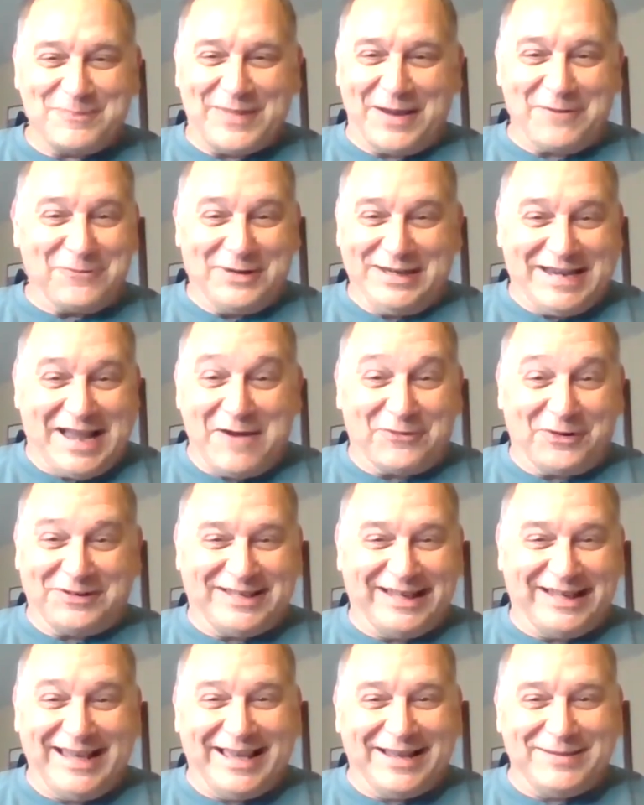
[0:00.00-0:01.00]
and we never
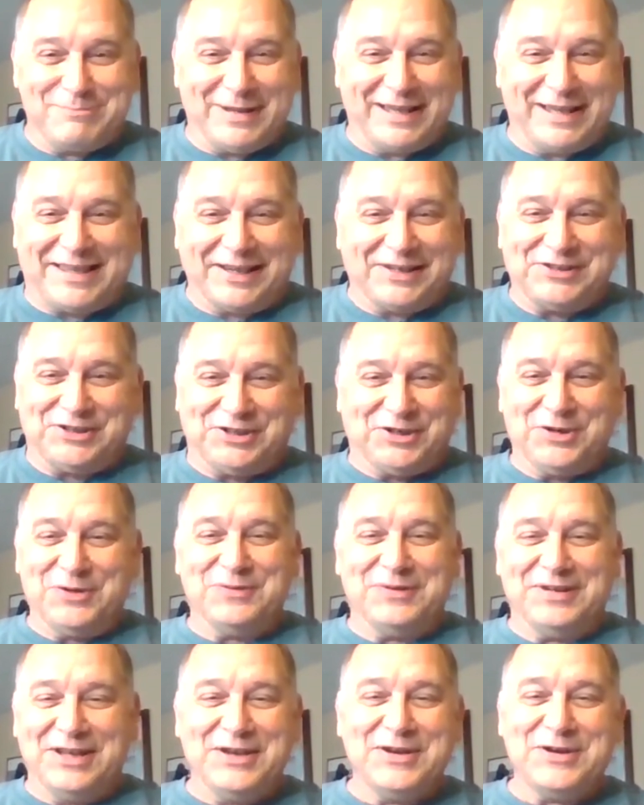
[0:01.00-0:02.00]
did because
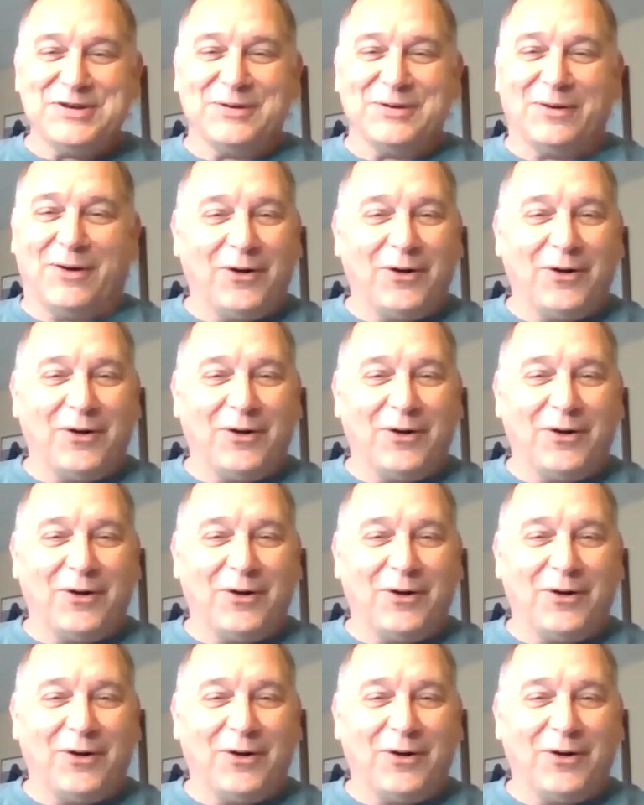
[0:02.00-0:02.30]
you knew